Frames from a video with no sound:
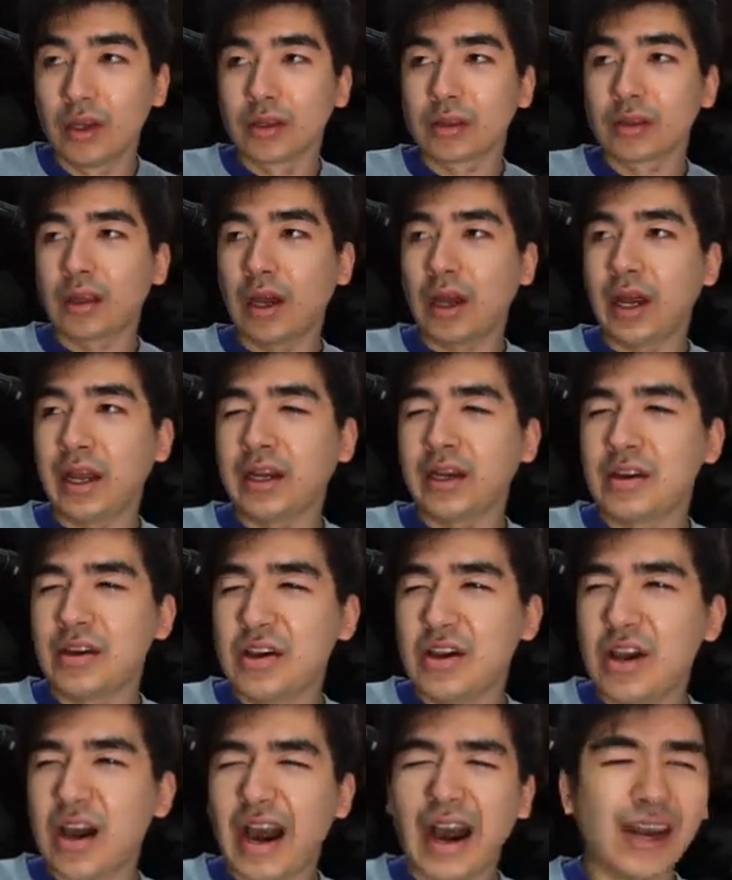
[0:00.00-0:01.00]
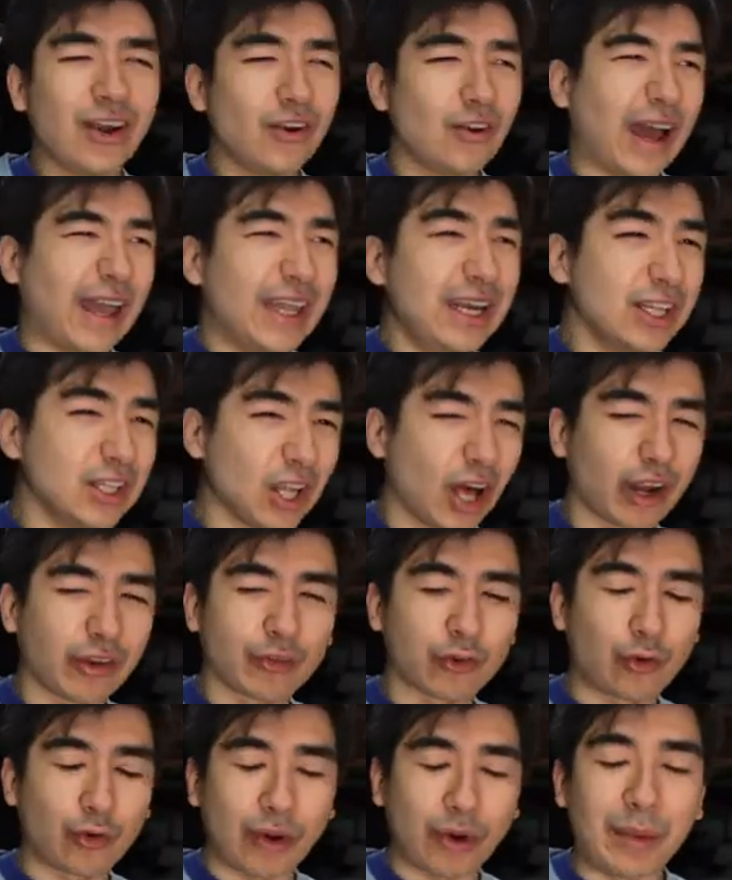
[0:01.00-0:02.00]
And I don't know, I eat a lot of
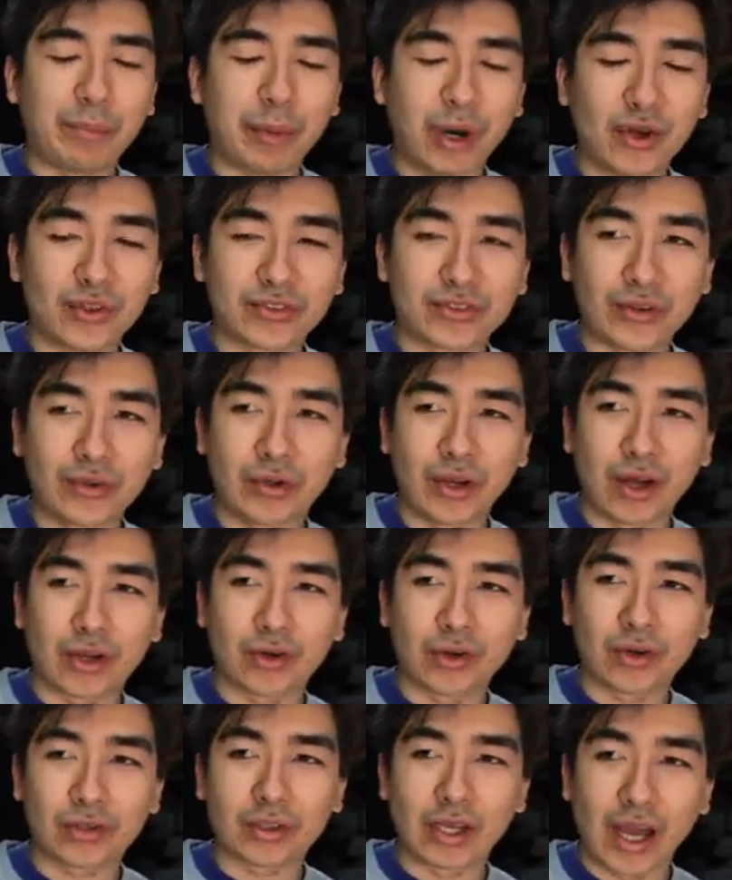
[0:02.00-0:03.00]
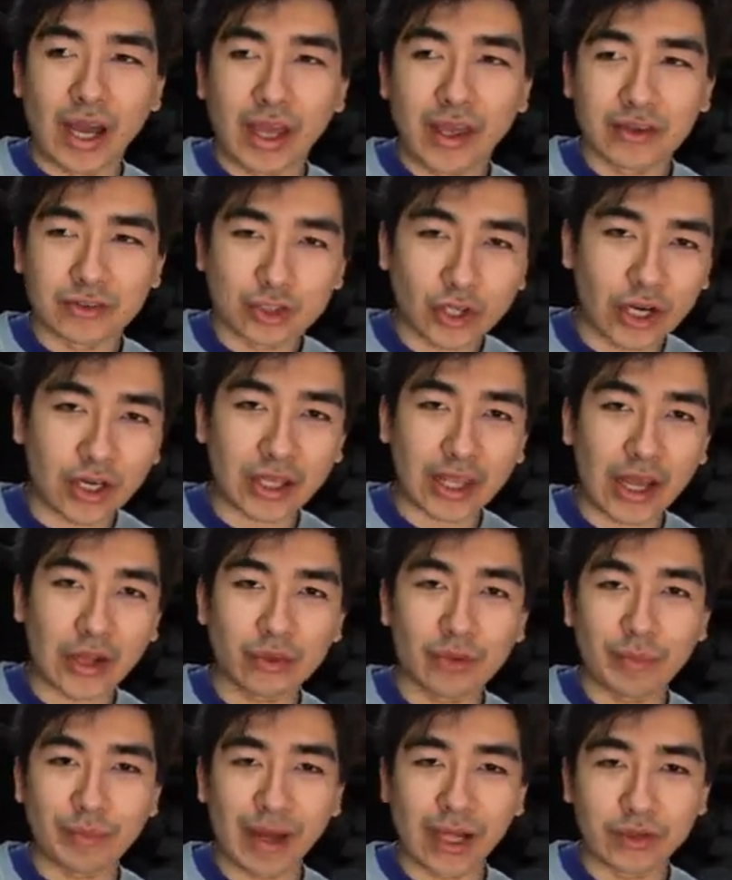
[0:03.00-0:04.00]
crap also, not gonna lie. Try to
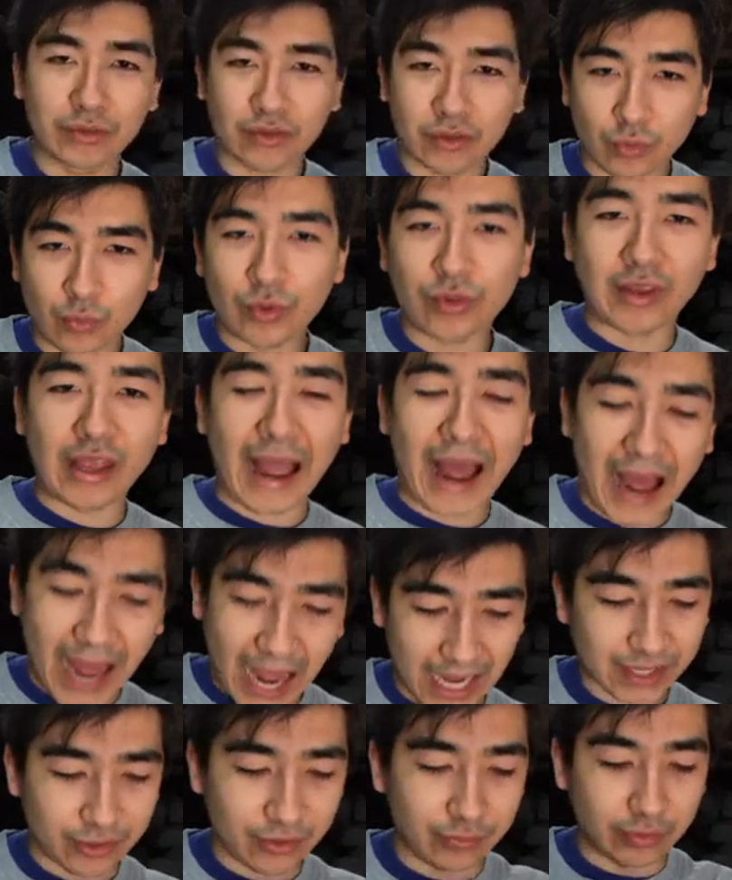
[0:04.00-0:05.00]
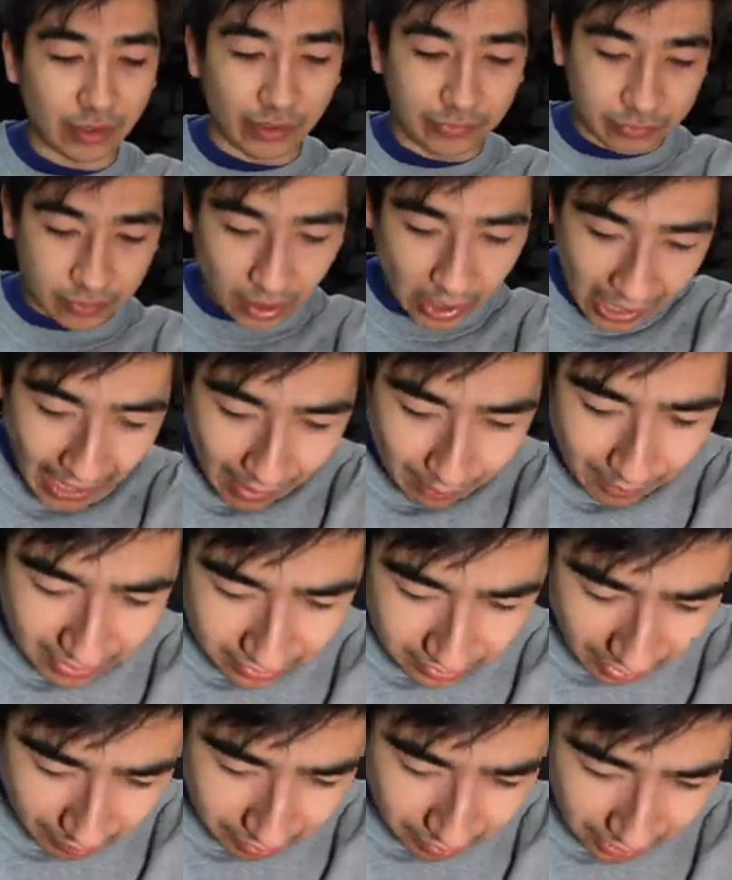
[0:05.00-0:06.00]
counterbalance it with the active lifestyle. How many
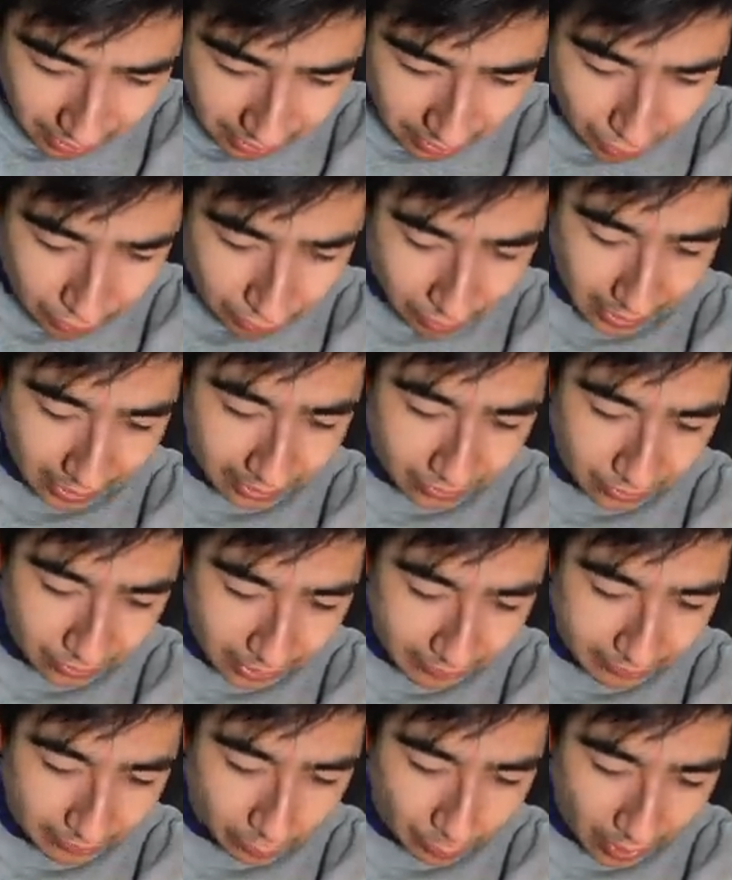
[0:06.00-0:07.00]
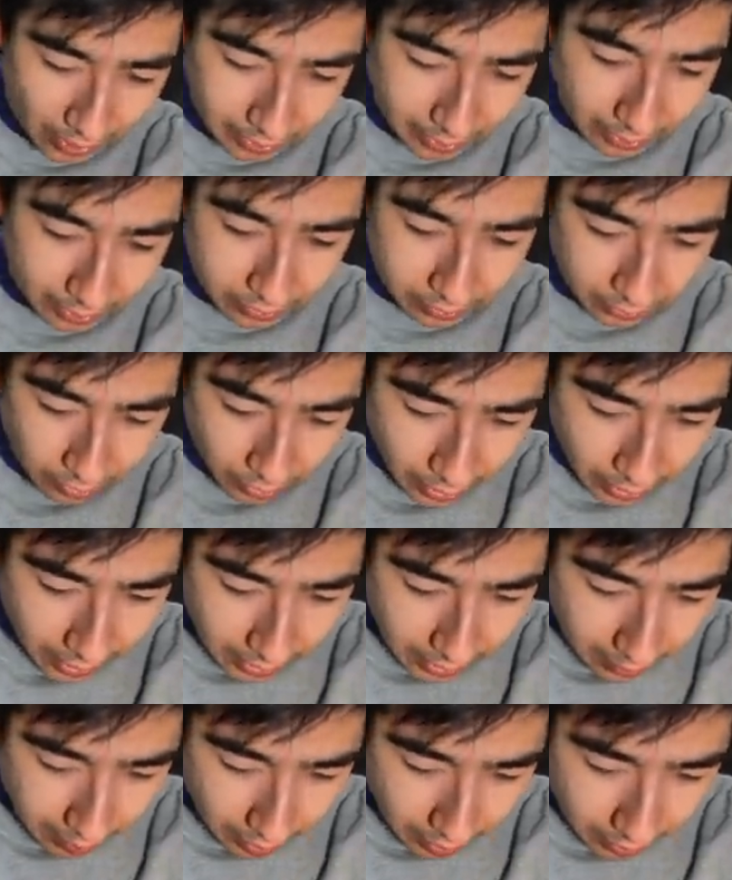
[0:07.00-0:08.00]
steps did I do today? I still haven't run yet.
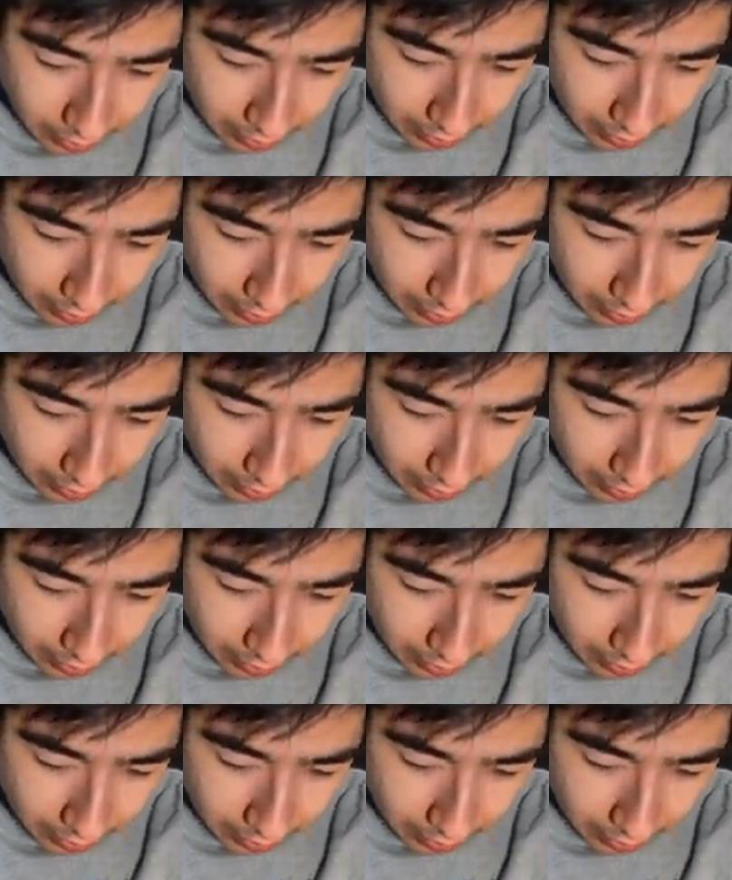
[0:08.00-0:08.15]
But,